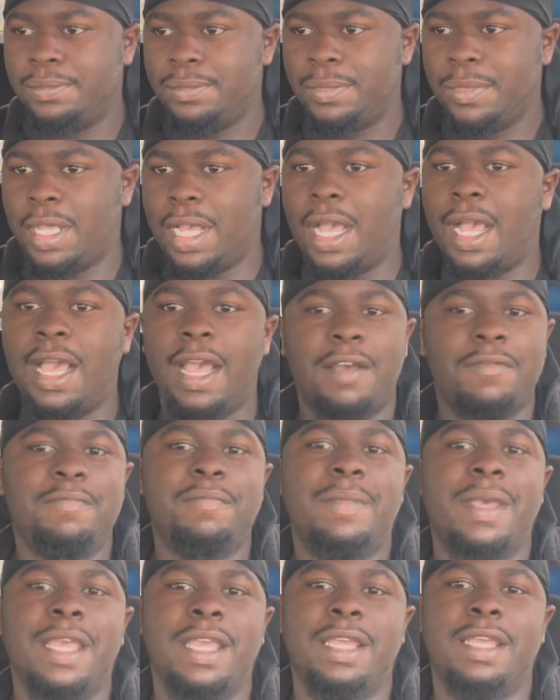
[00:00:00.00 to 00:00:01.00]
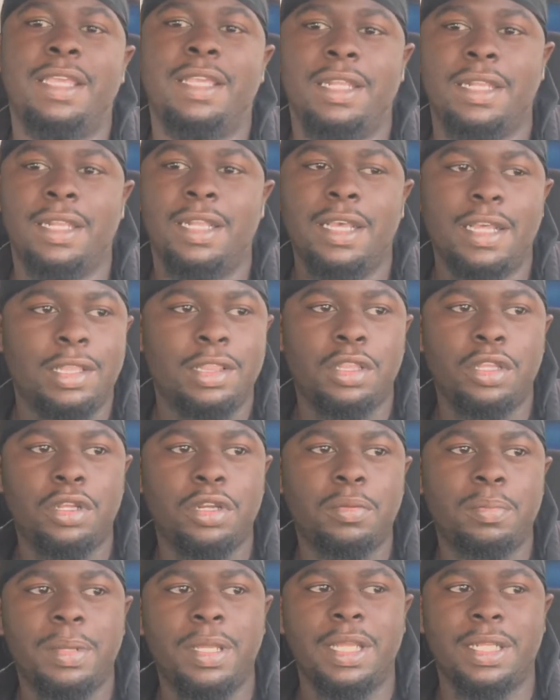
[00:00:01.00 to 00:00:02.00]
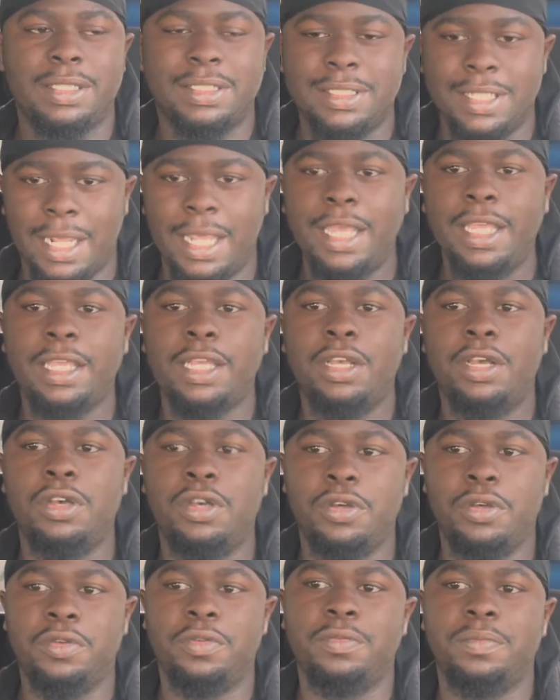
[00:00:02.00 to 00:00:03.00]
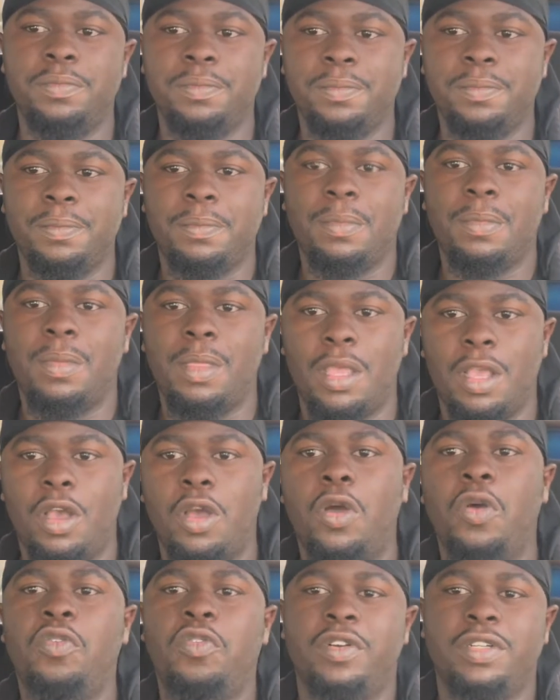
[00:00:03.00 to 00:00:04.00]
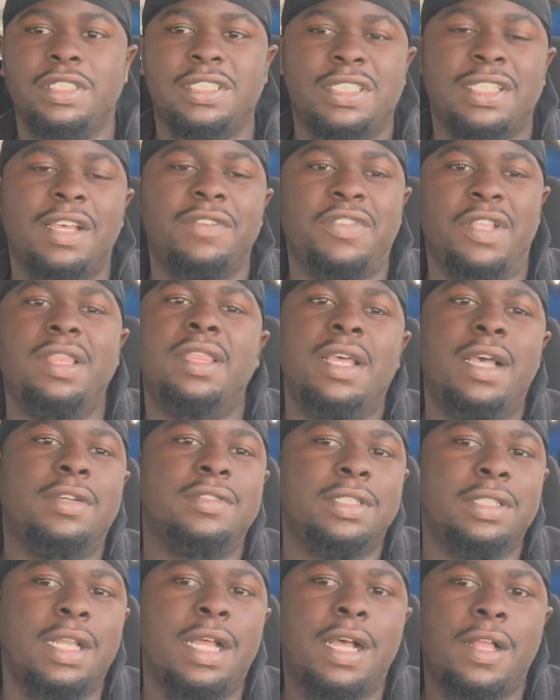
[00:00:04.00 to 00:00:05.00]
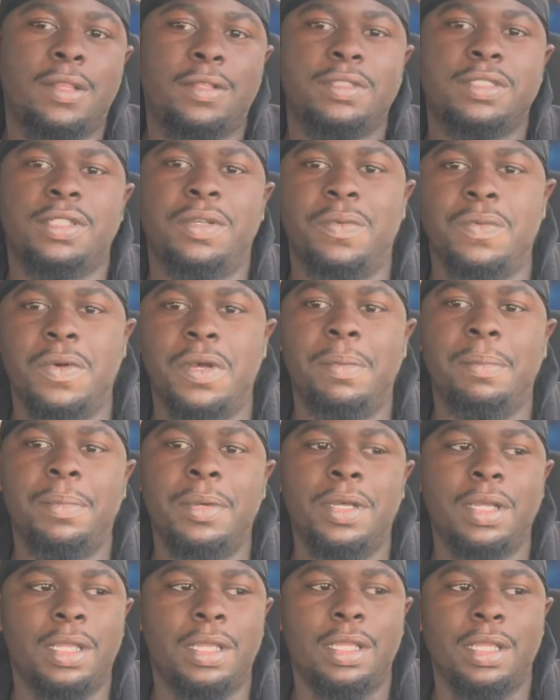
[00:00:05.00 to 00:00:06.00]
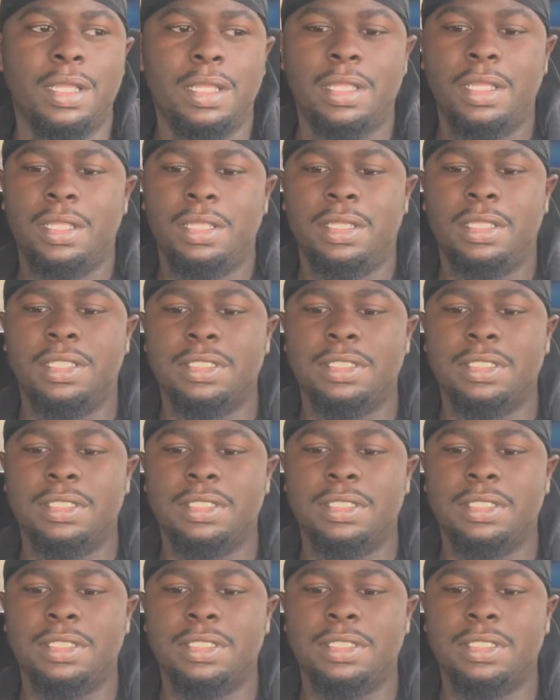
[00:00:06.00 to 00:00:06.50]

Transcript: I have made a little bit take home over $7,000 in 1 month.